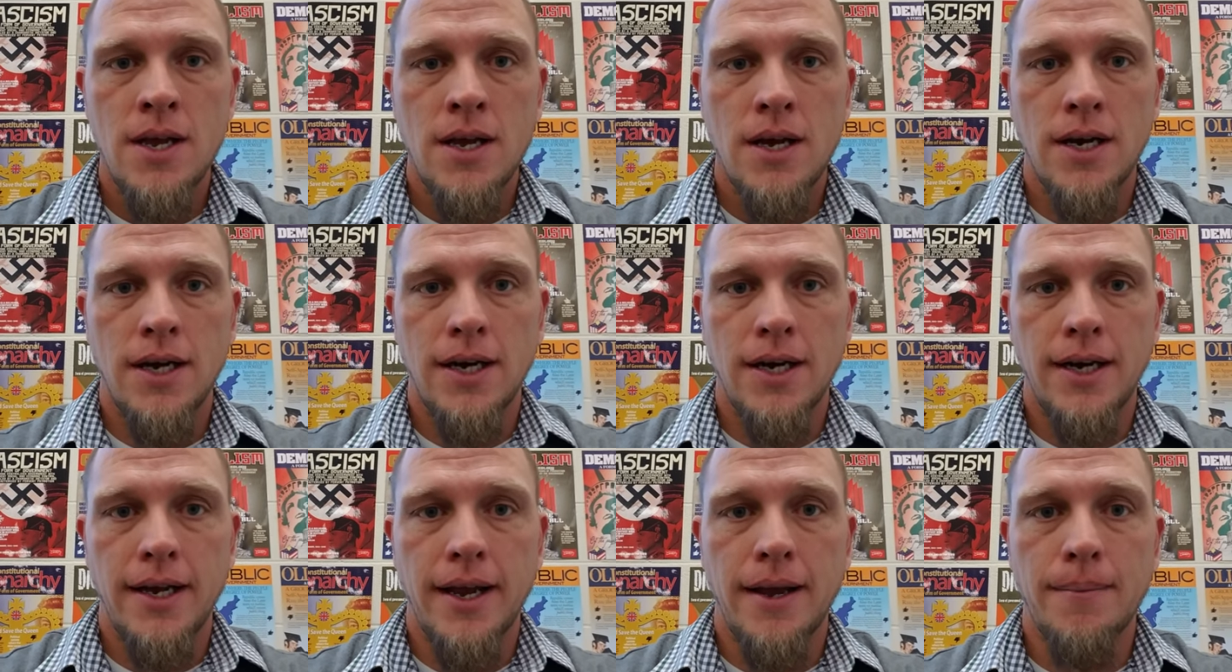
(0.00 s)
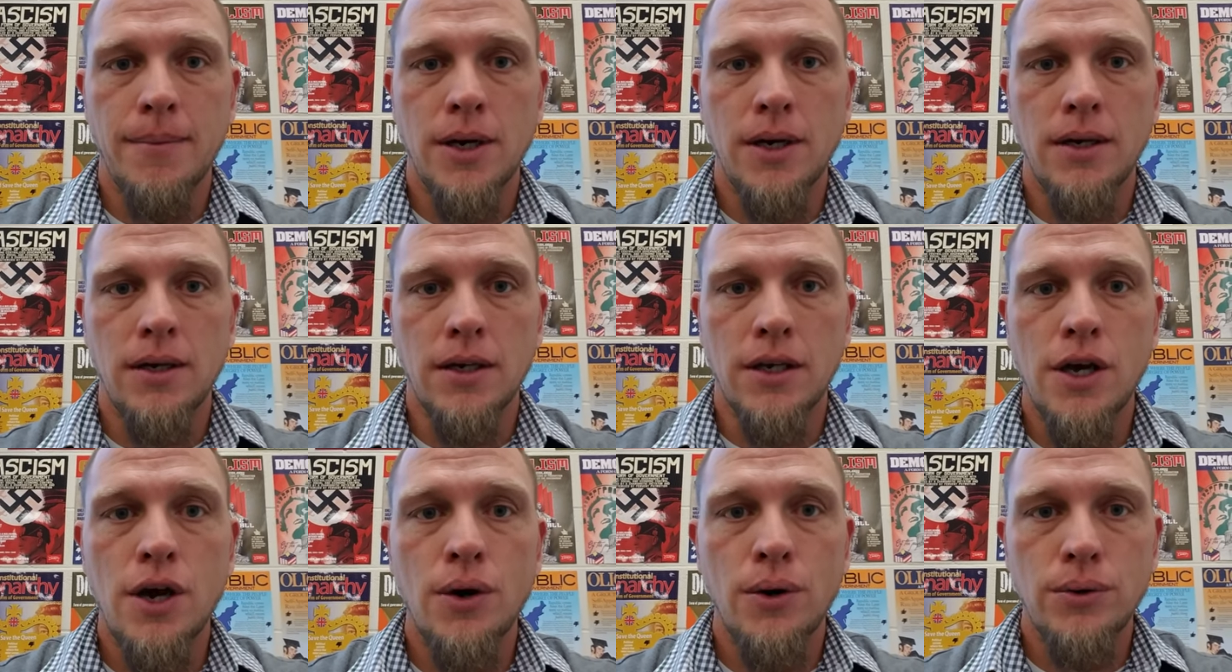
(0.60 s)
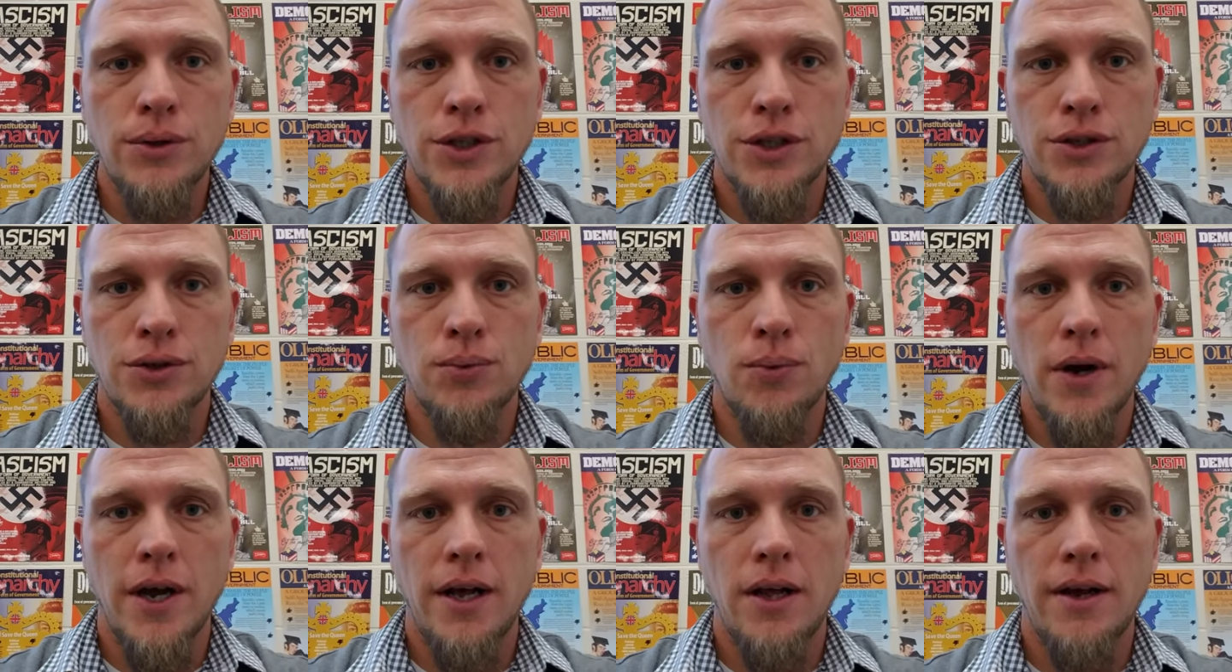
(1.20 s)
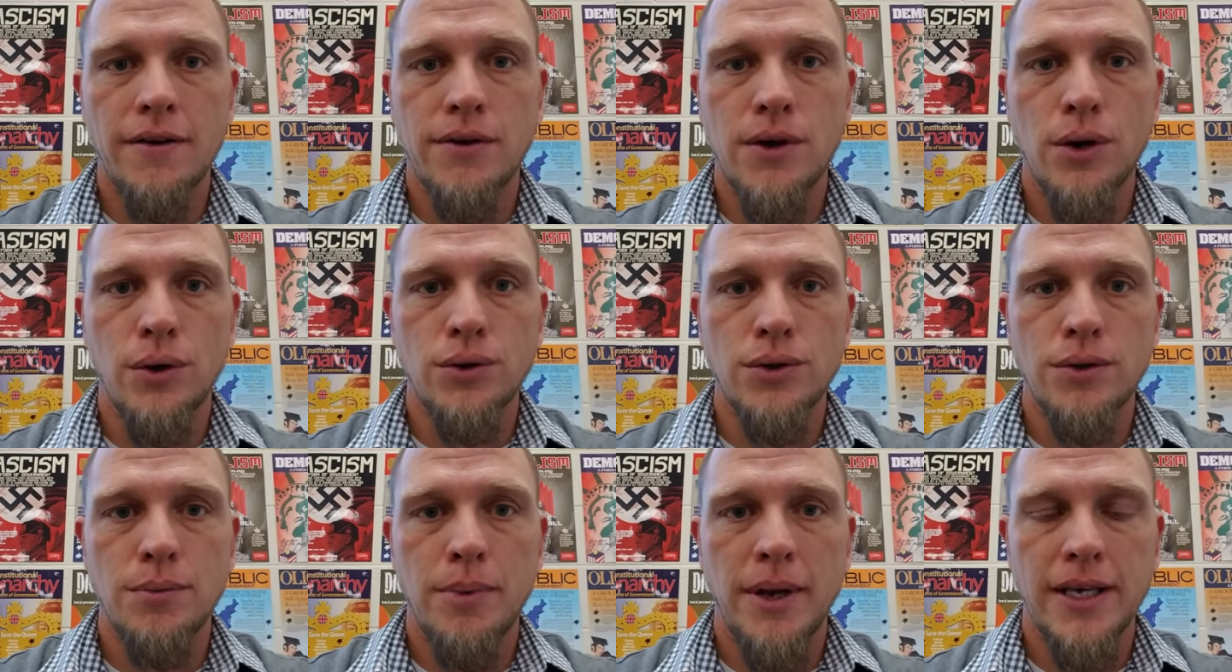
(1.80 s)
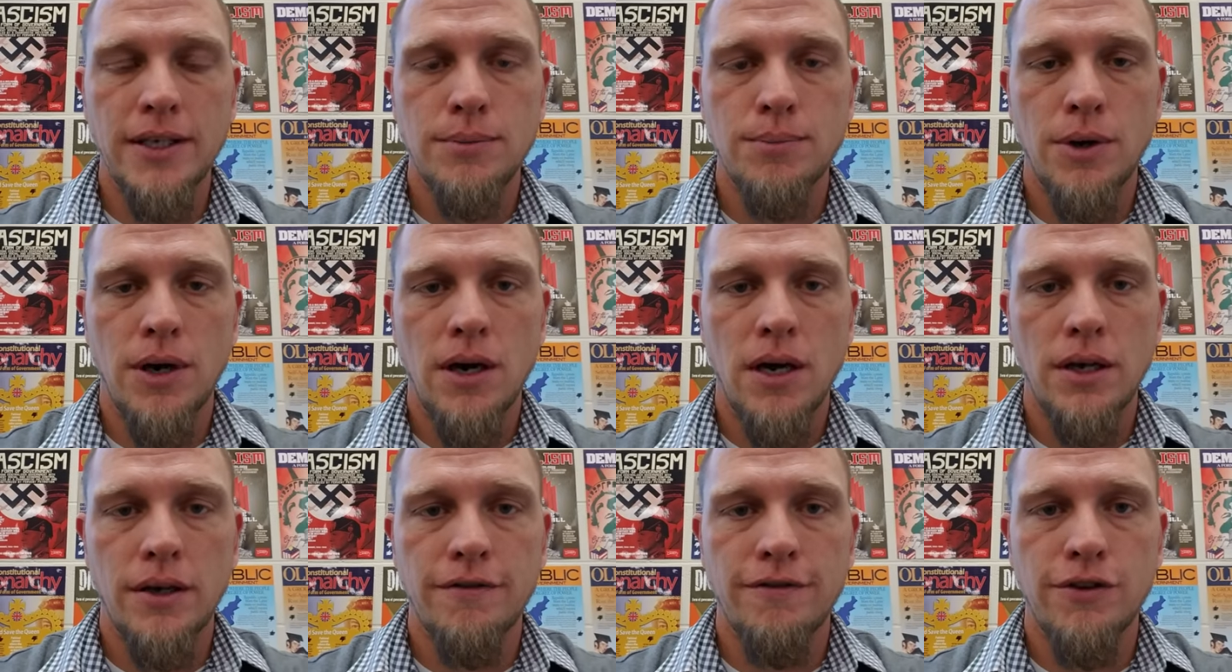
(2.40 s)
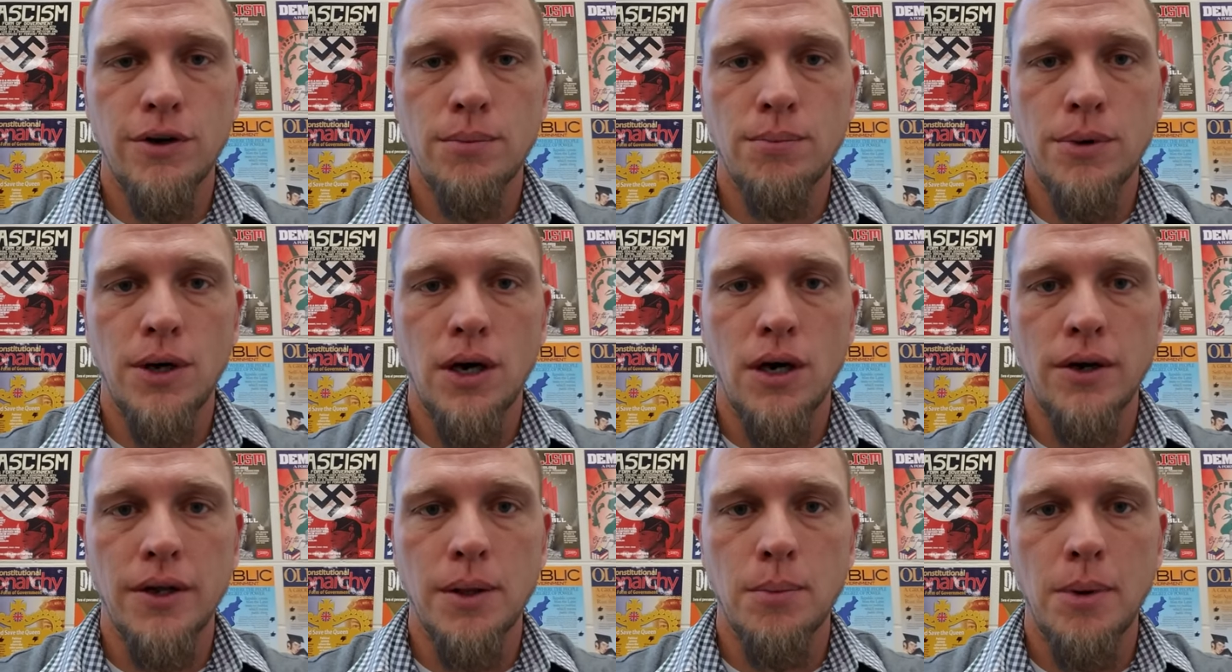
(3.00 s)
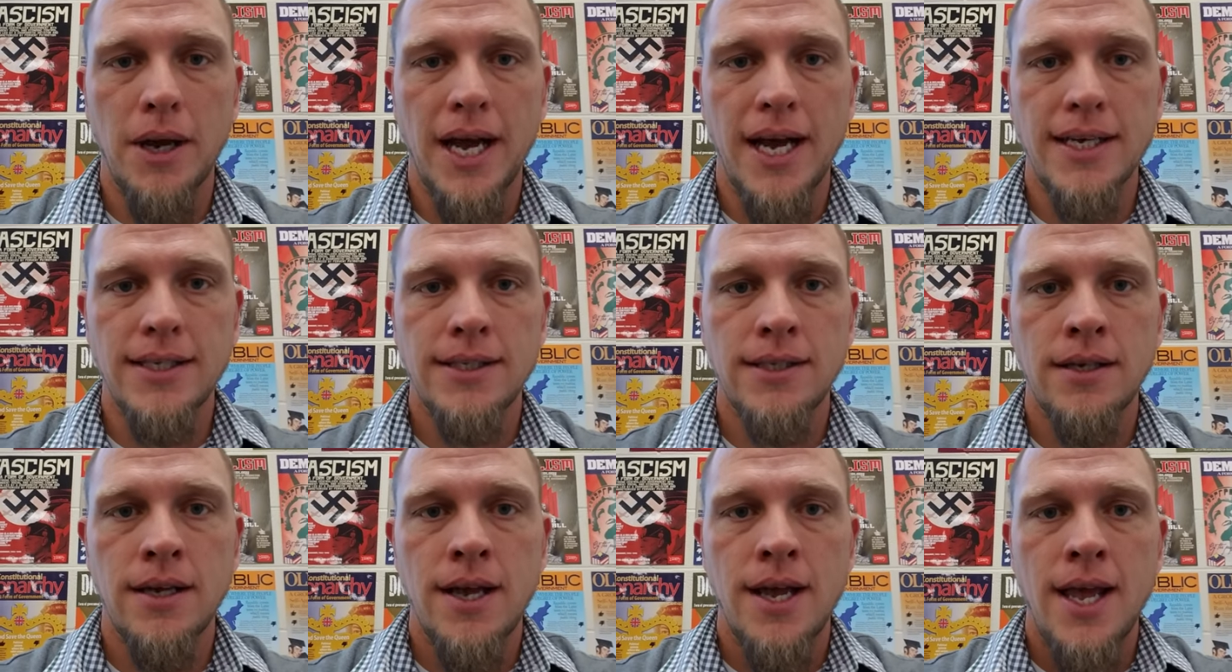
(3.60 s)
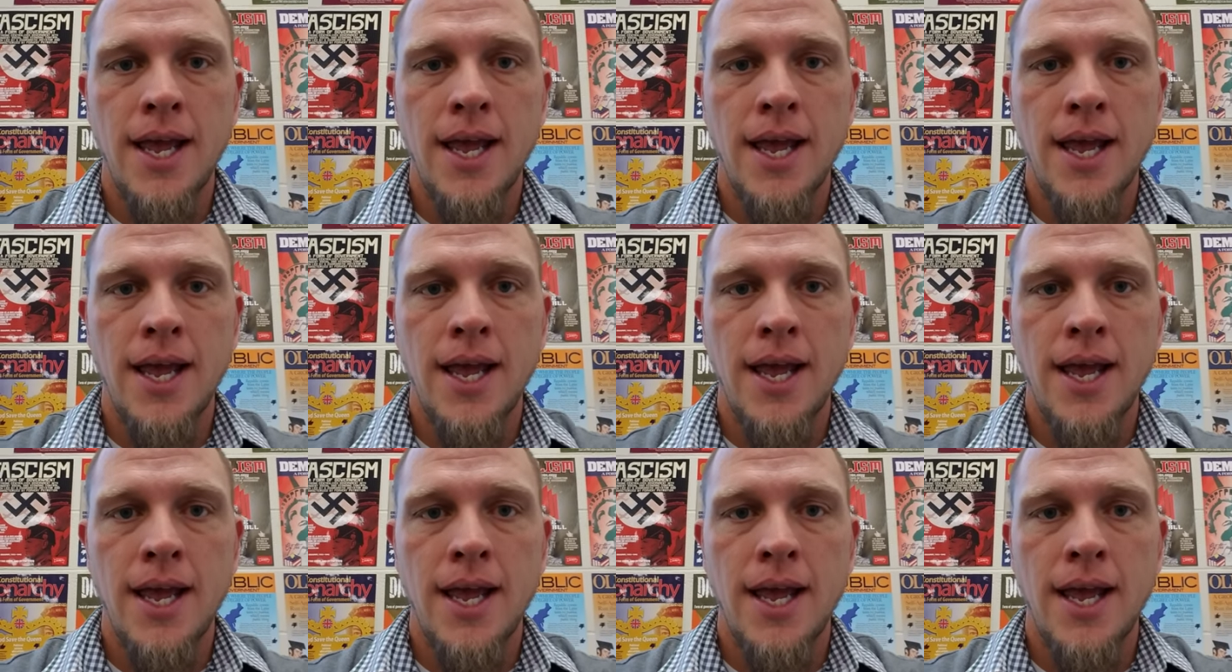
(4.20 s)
I am a coach as well. I've coached baseball and football in the past,